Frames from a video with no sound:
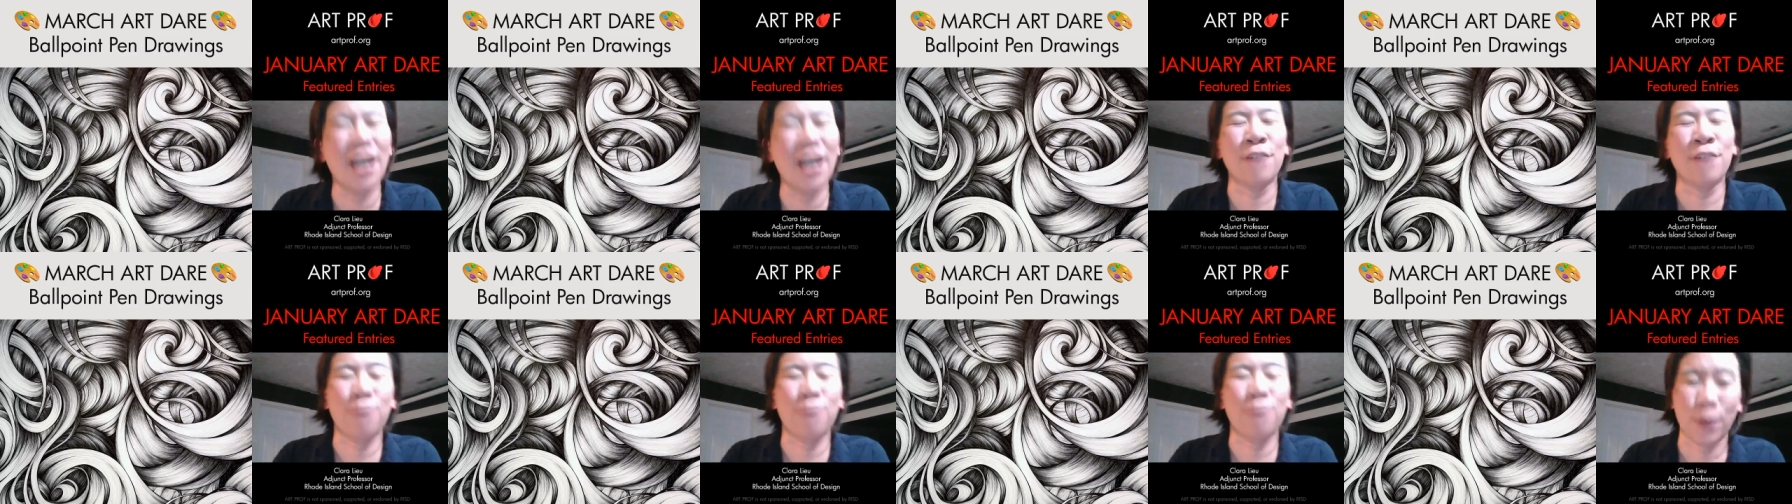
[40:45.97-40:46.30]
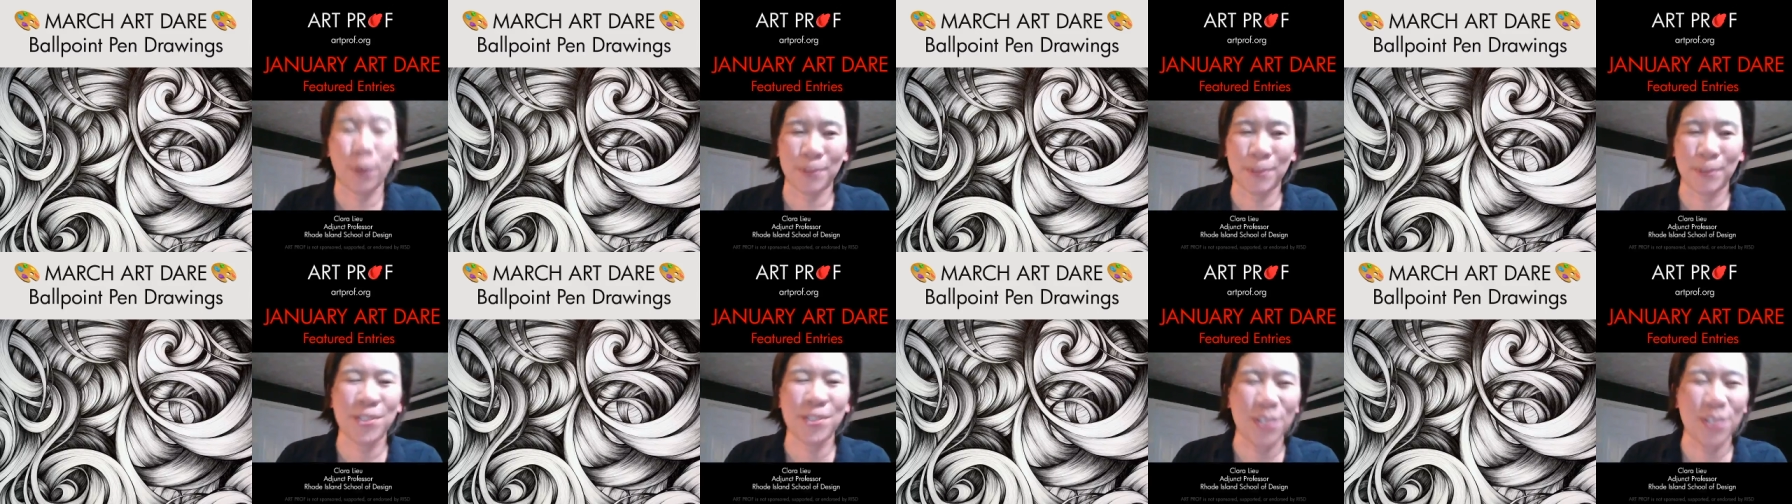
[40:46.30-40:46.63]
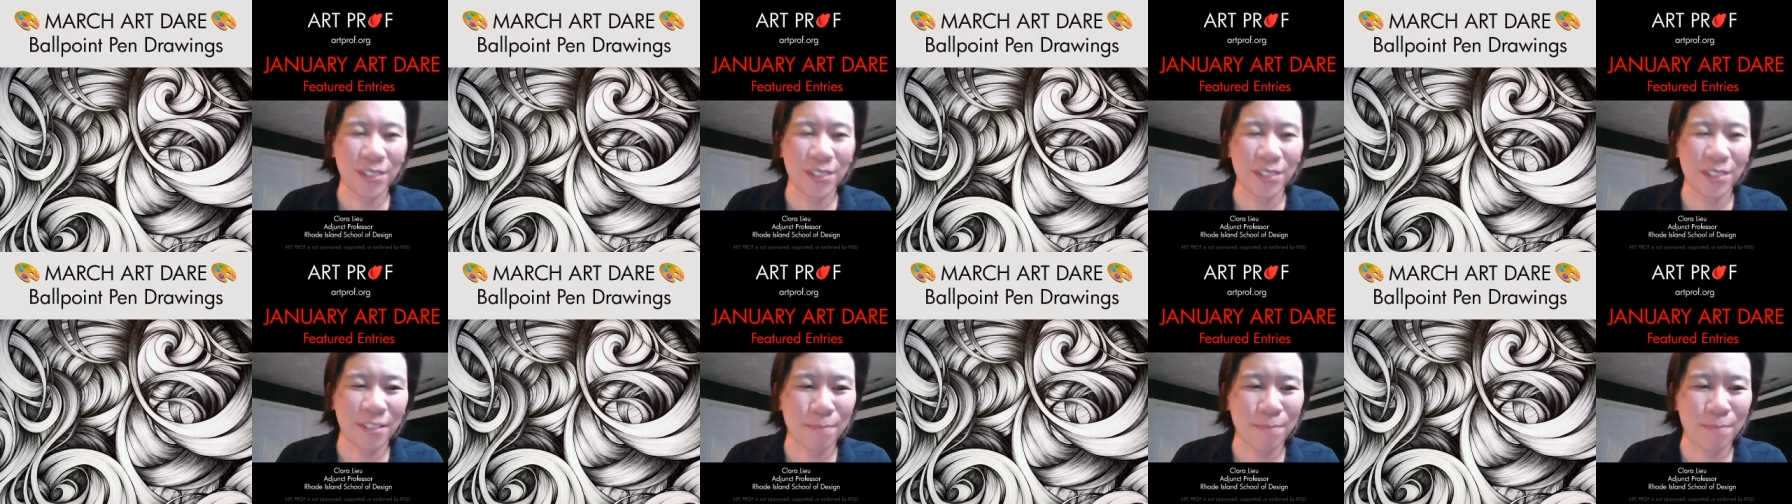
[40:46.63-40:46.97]
a former
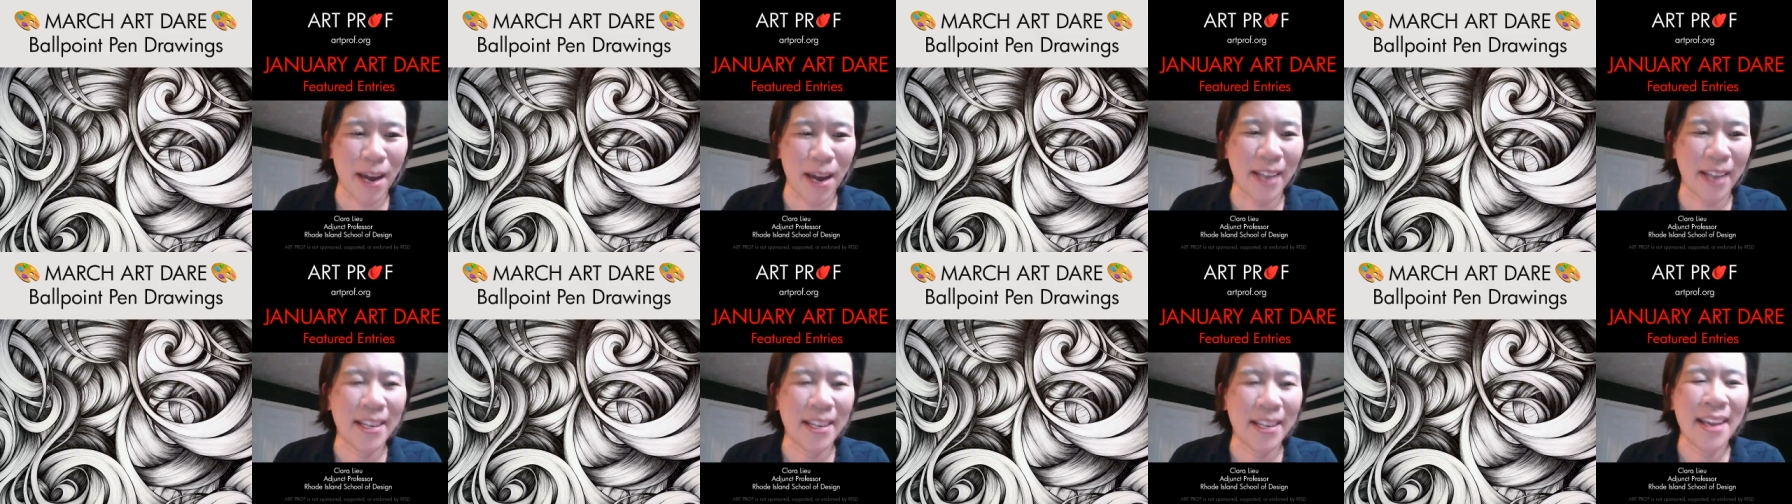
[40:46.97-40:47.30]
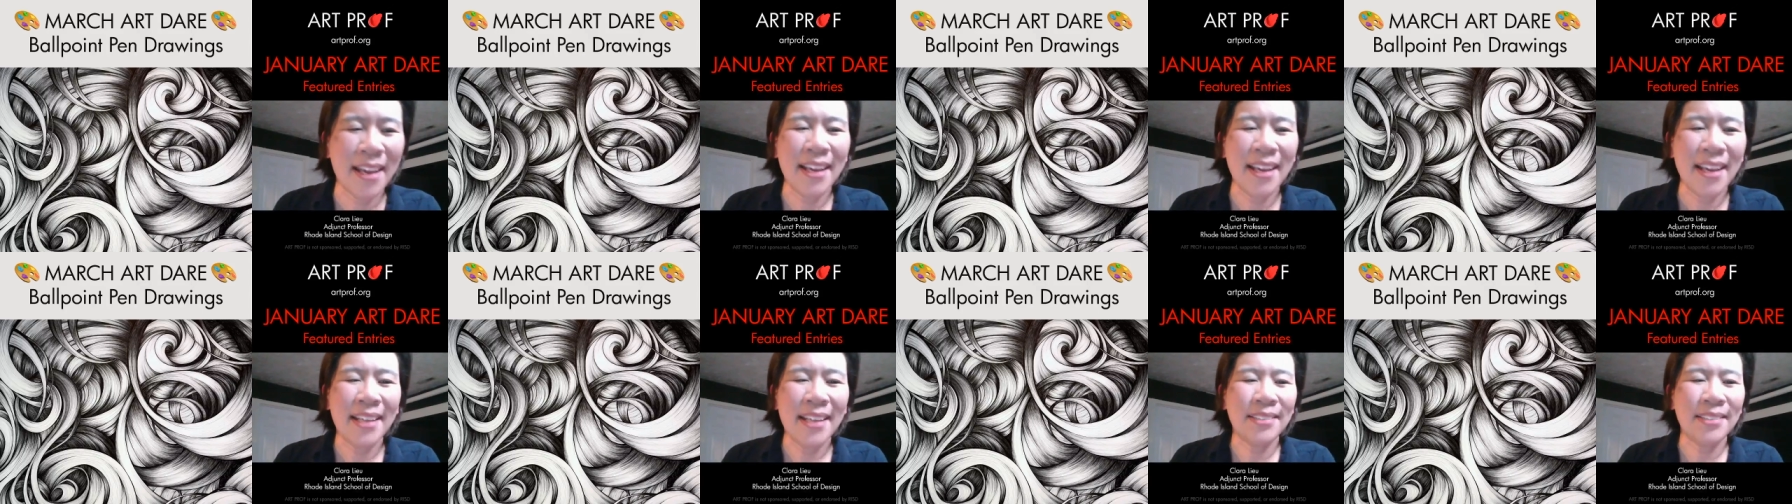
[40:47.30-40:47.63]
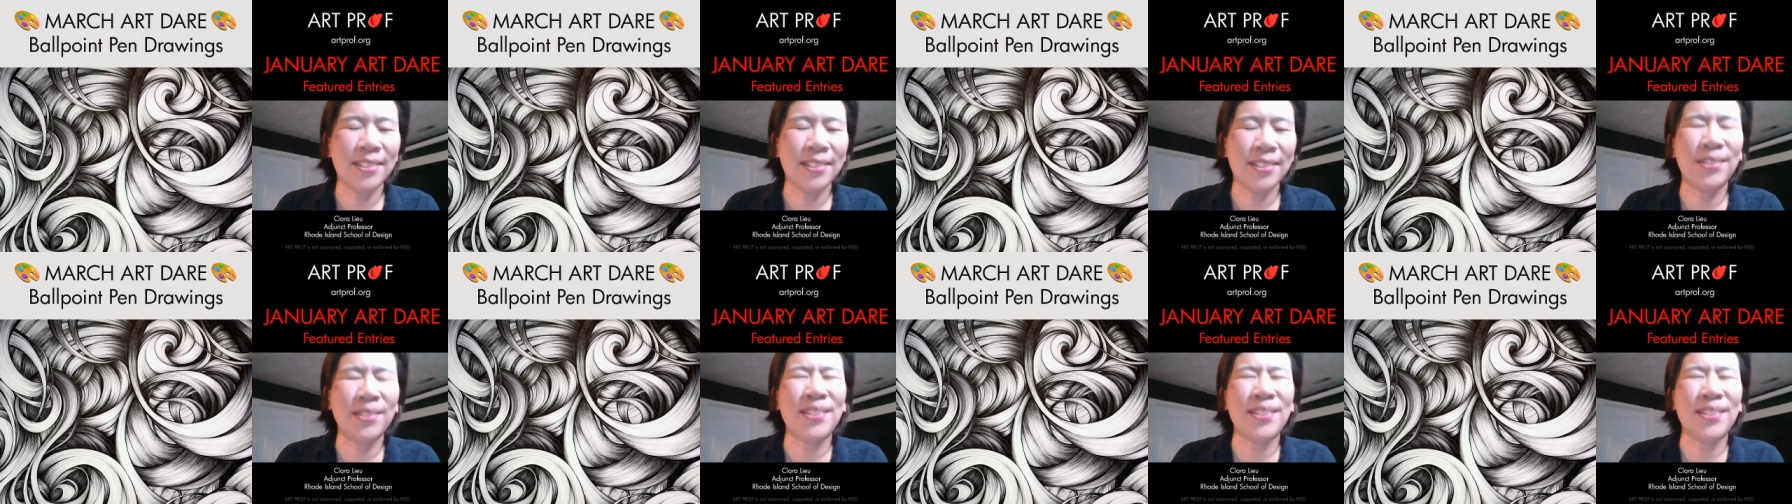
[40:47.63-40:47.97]
student of mine,
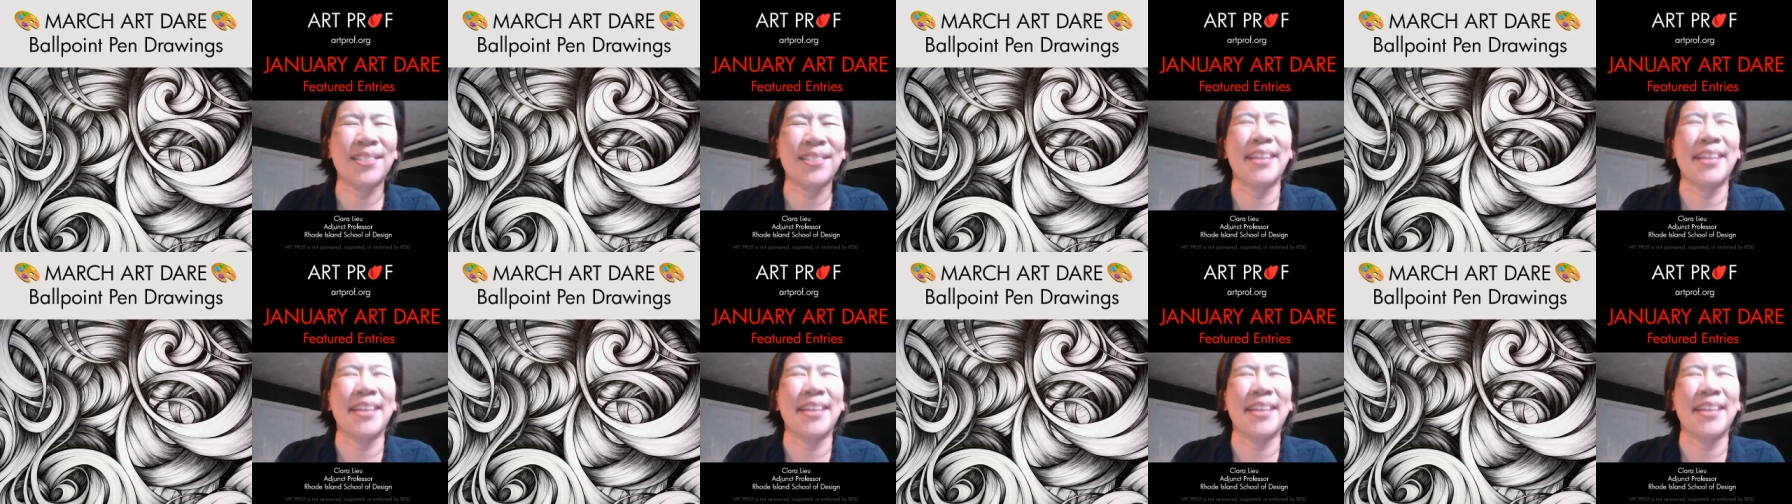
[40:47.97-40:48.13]
did this